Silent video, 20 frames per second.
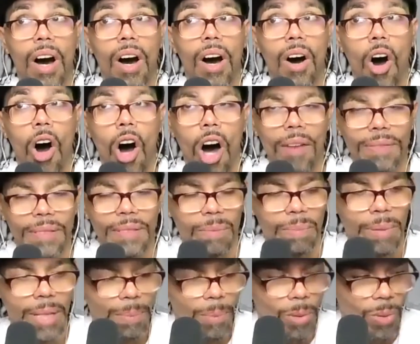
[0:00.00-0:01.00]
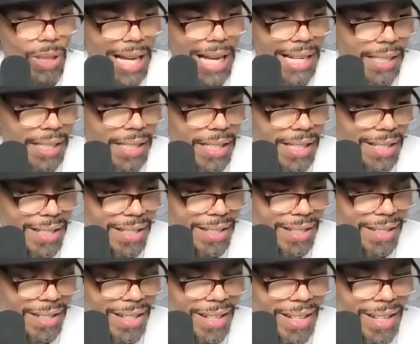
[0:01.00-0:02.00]
Often people like us,
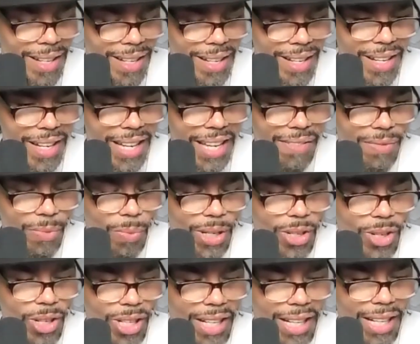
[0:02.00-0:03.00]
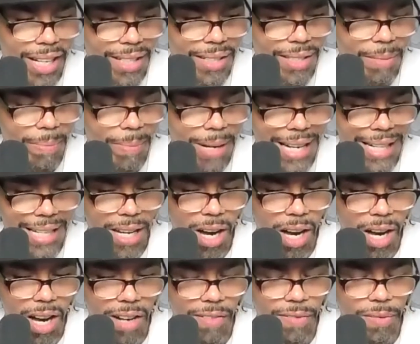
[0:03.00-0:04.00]
if we're going to cut somebody
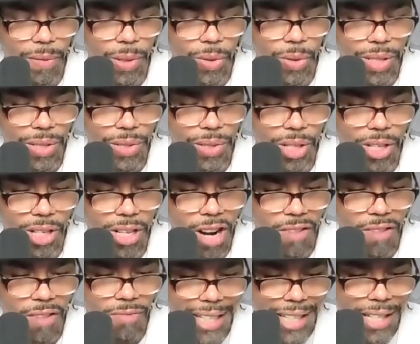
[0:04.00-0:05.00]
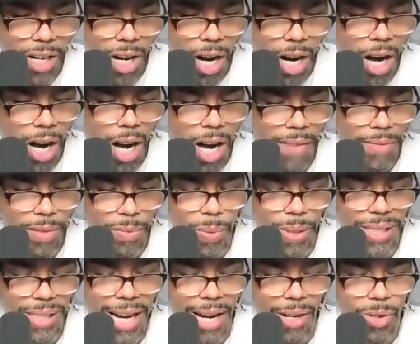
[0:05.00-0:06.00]
off, if we're going to turn our ringer off, if
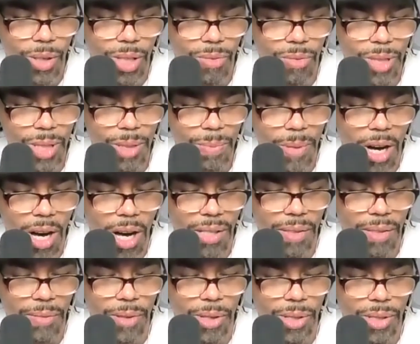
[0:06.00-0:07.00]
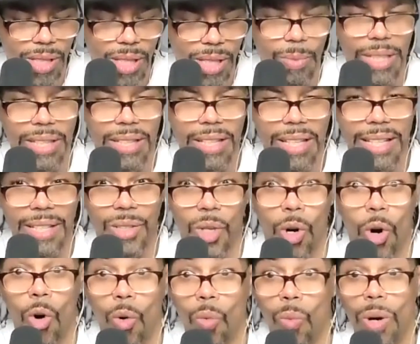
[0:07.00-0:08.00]
we're not going to respond, the first thing we think is,
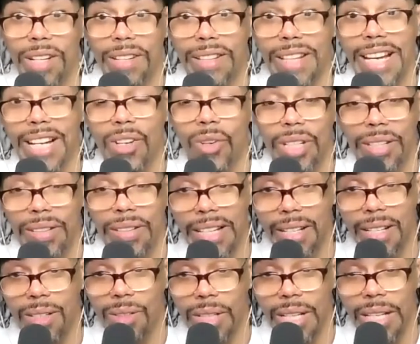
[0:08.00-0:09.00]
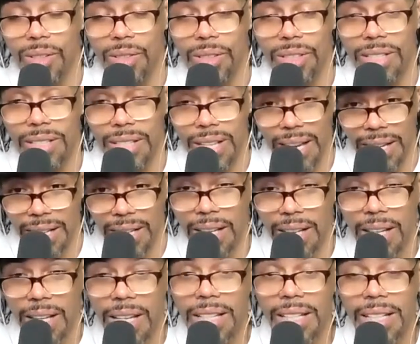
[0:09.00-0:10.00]
oh, what are they going to think? What are they going to say?
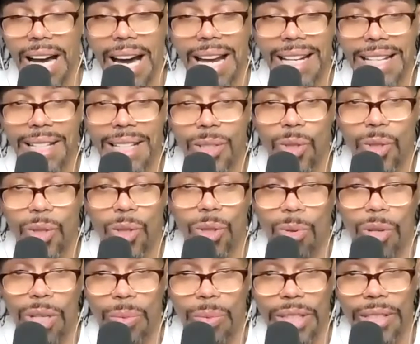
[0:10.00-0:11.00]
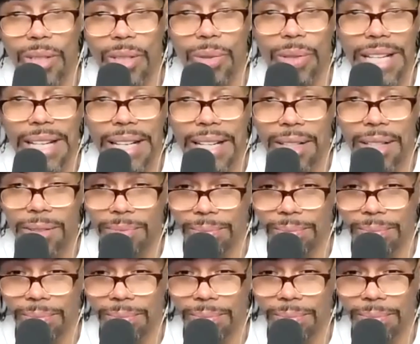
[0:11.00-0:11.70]
You got to get to a point where you don't care.